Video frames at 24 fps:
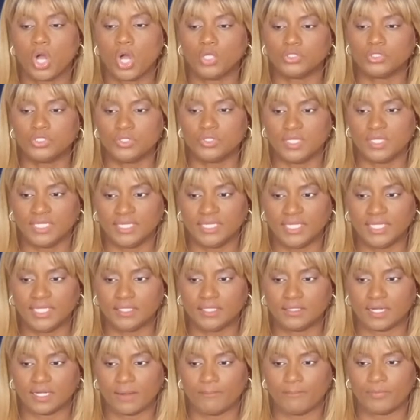go to the
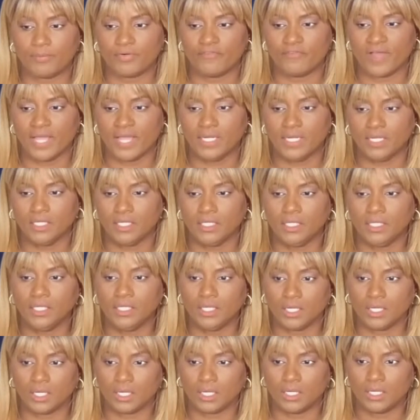link that I'm providing
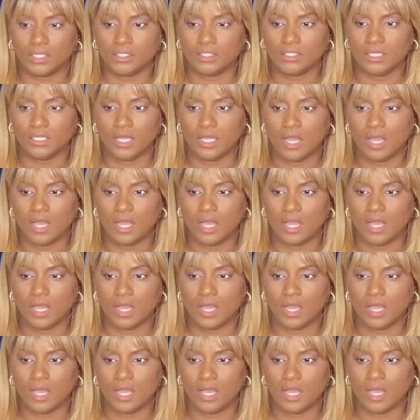here.